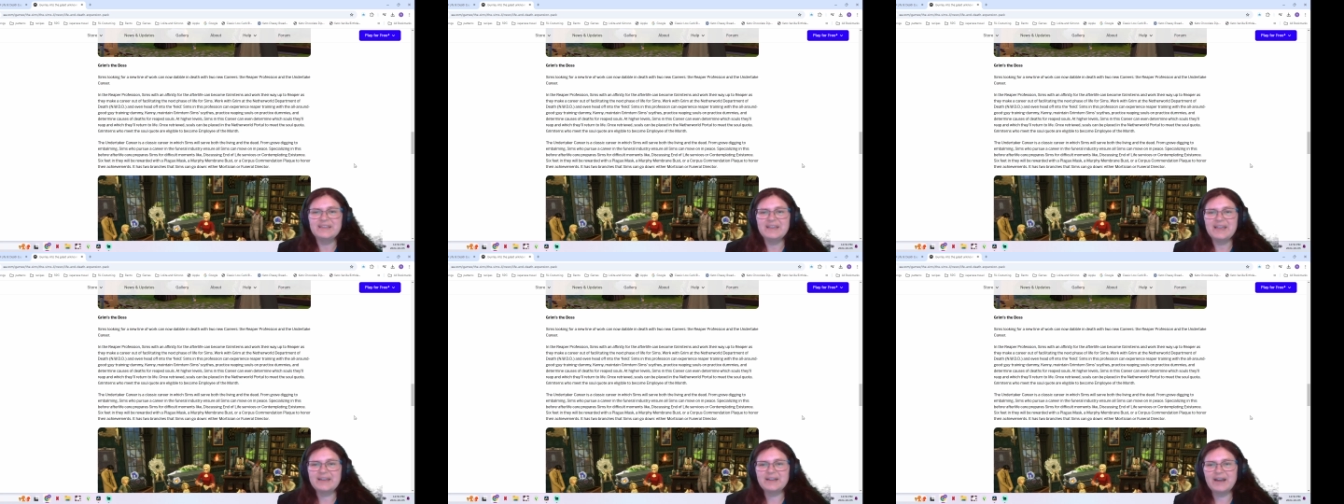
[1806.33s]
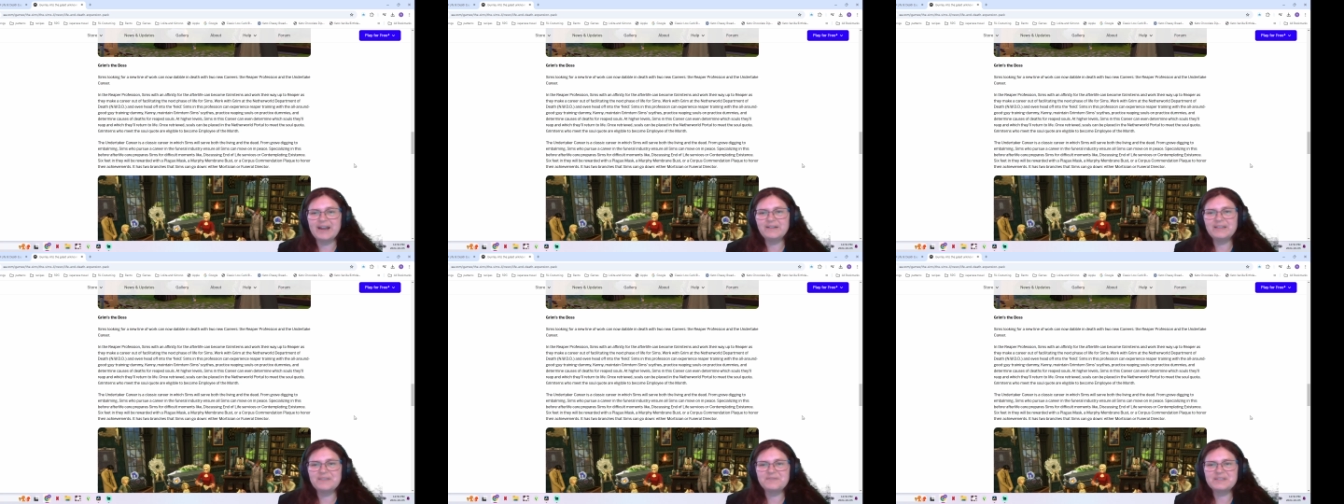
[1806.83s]
At higher
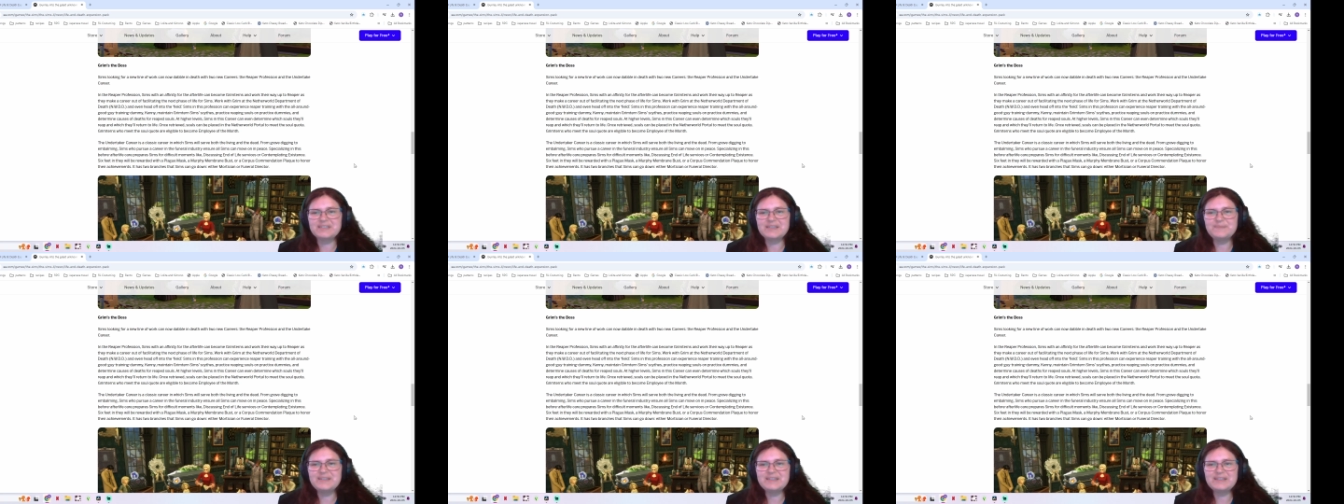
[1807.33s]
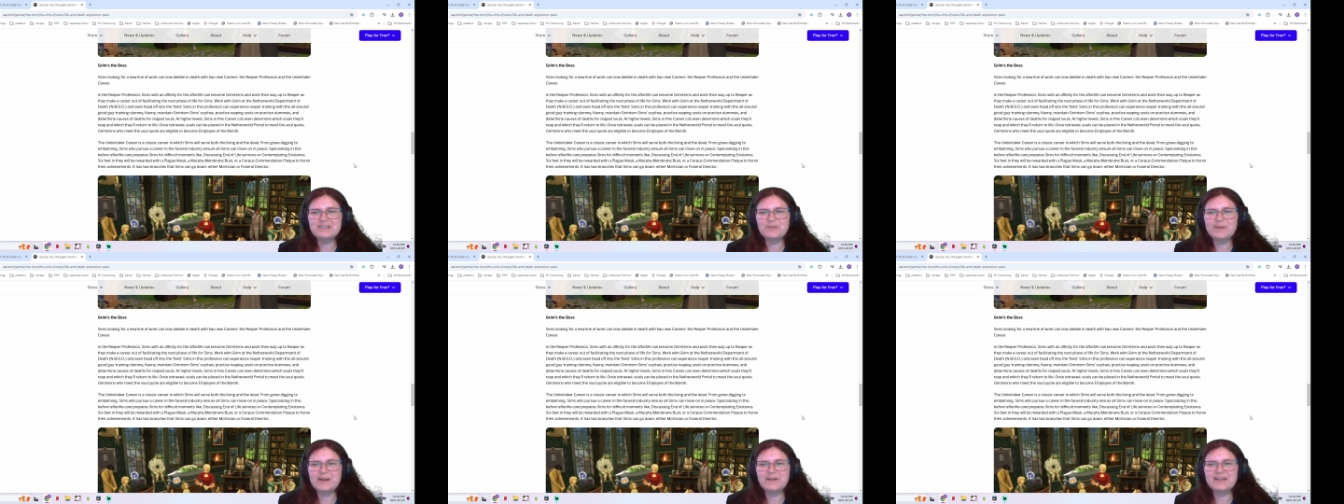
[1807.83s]
levels, Sims in this
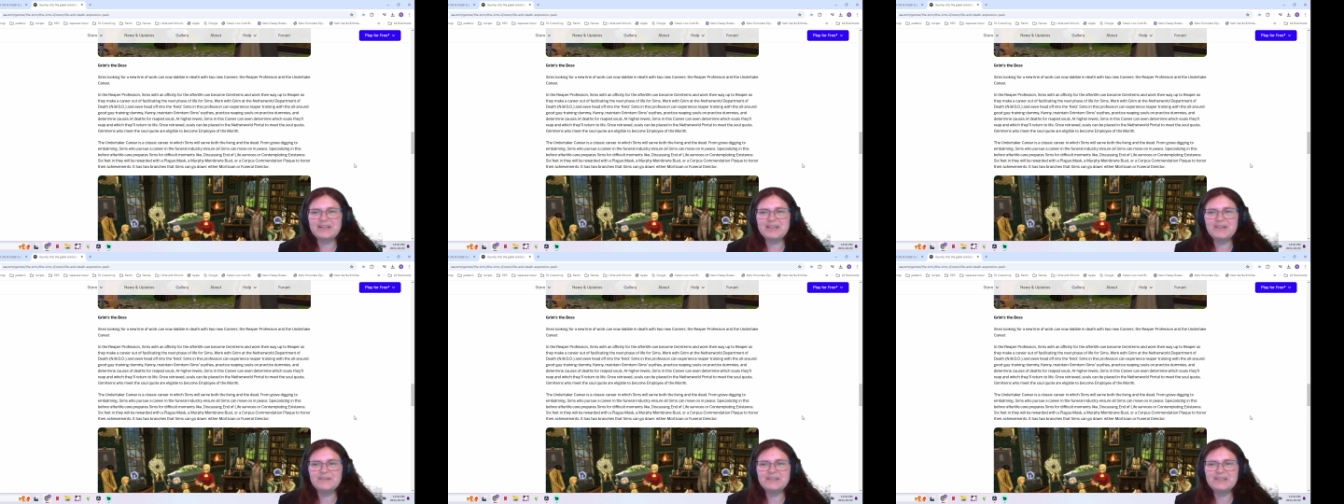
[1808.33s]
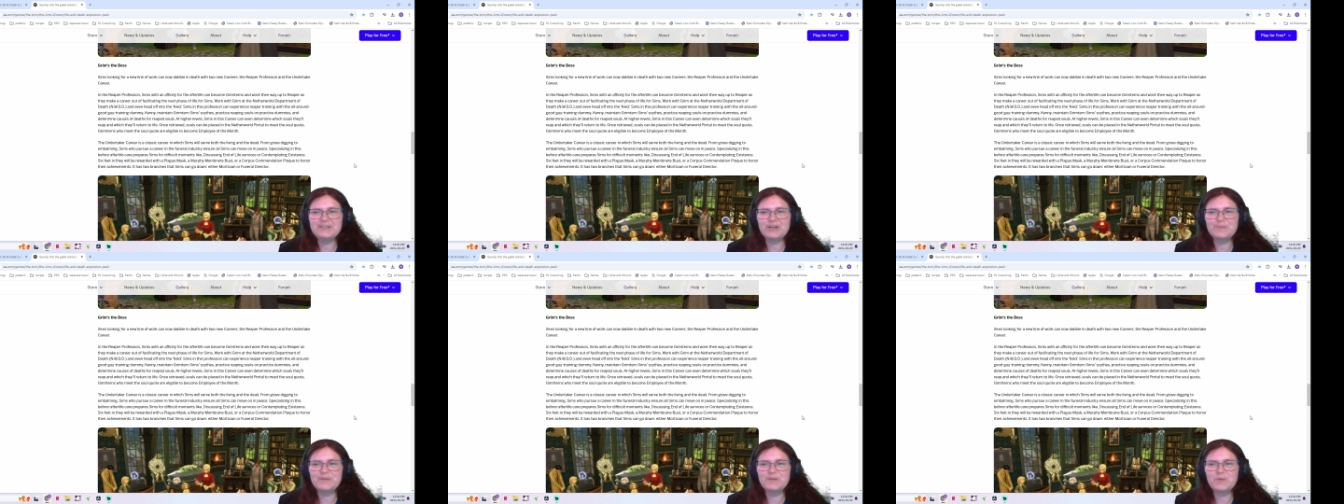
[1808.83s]
career can even
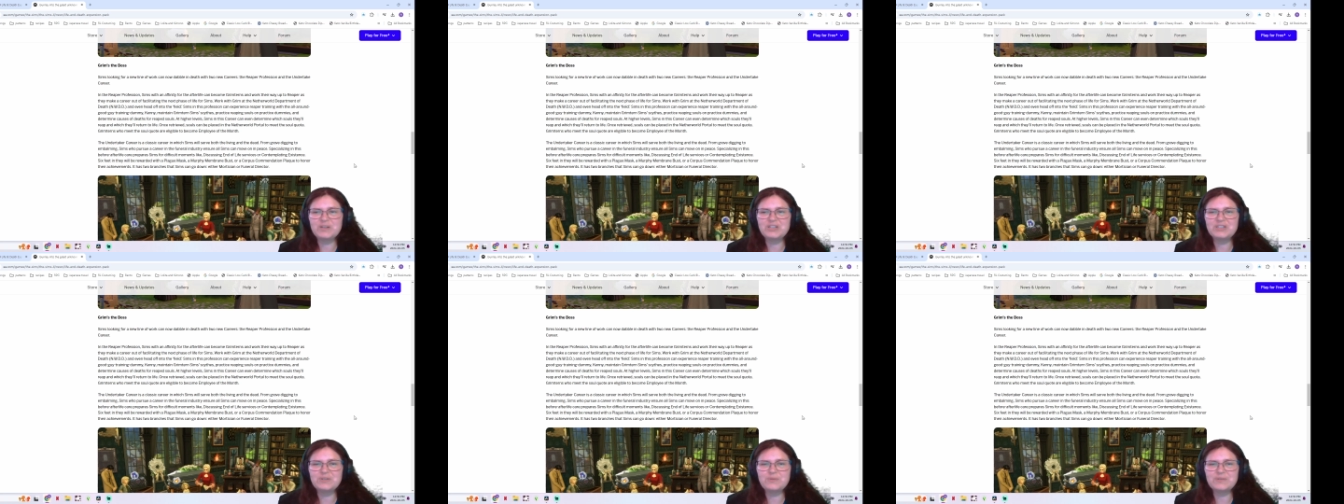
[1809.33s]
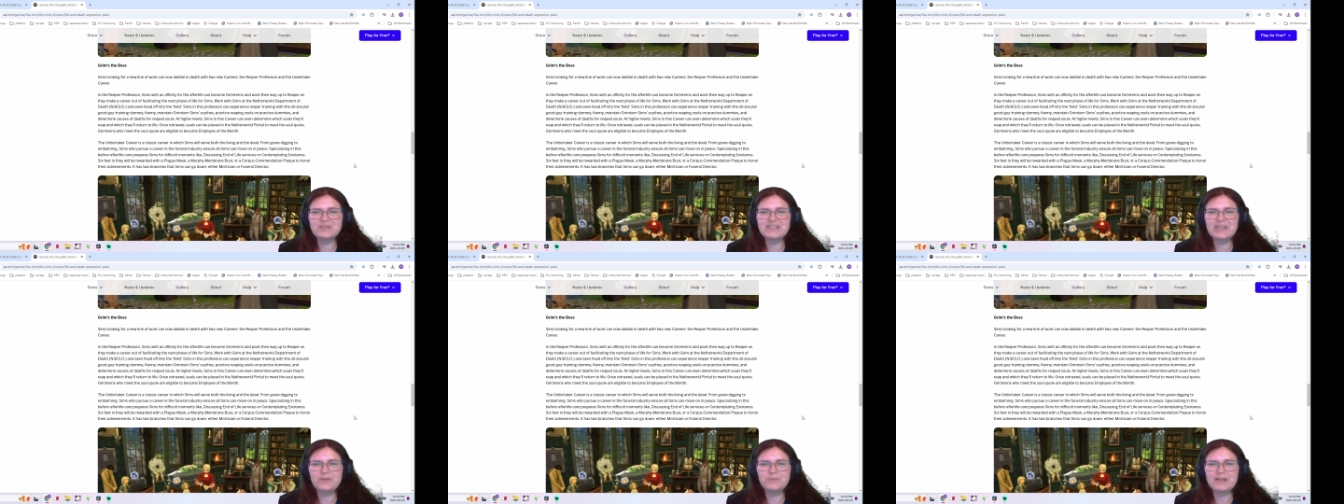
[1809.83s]
determine which souls
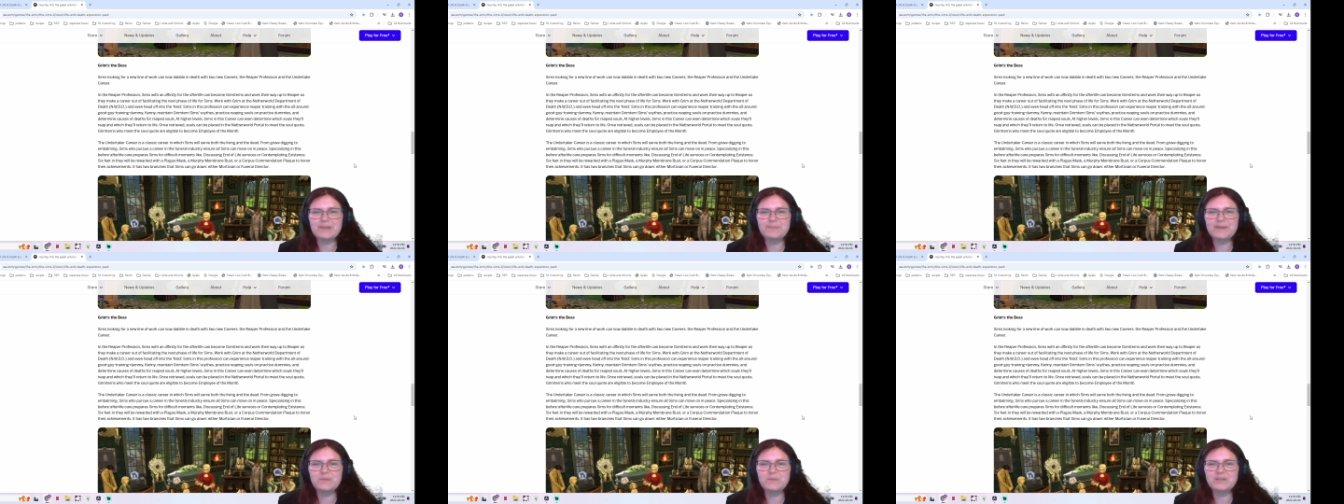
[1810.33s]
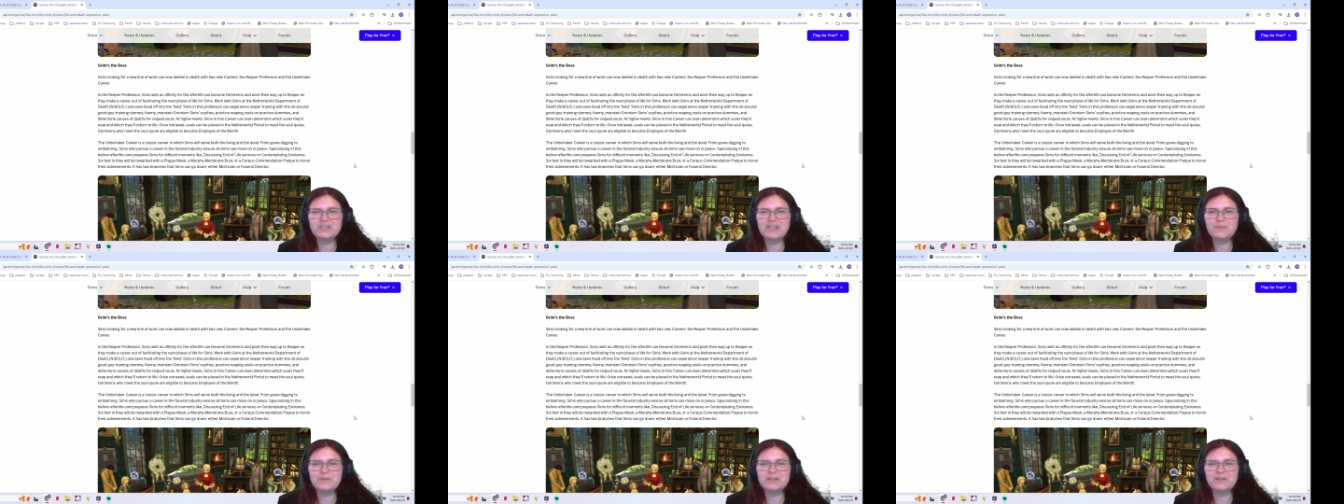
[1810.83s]
they'll reap and which
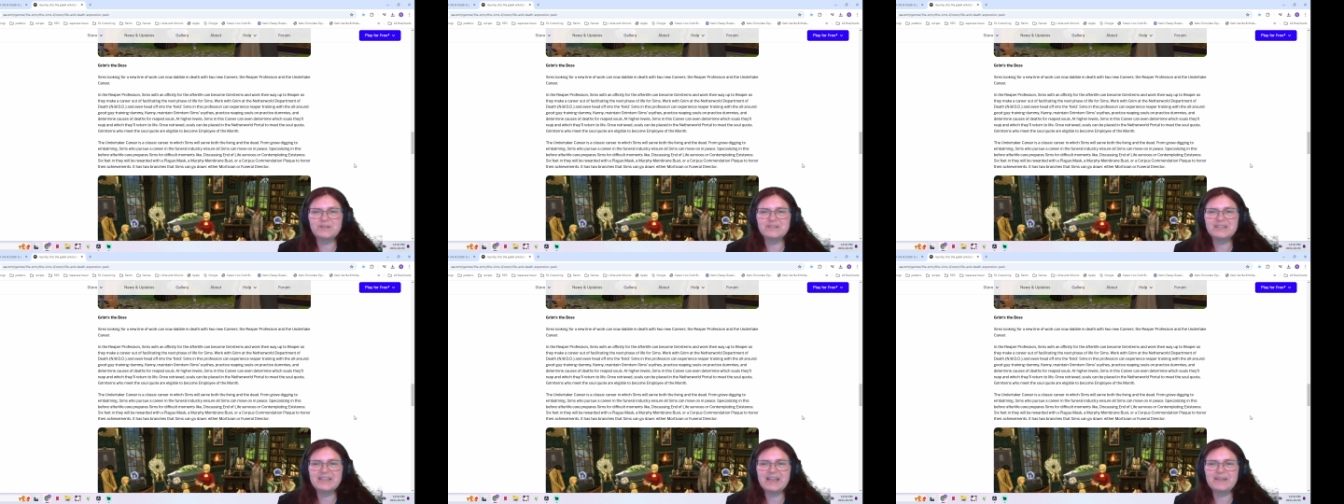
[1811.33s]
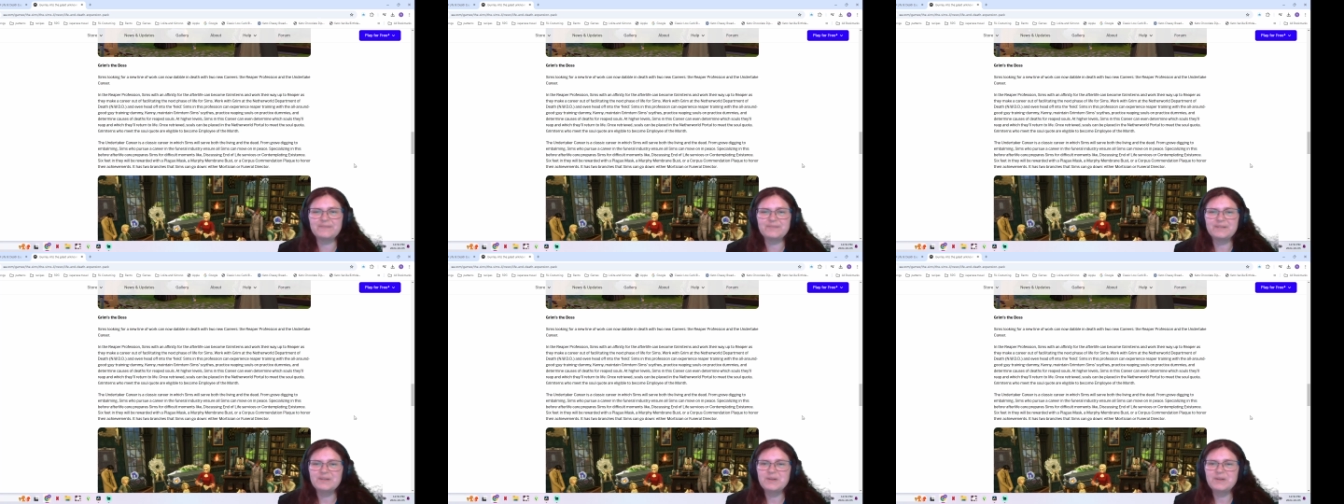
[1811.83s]
they'll return to life.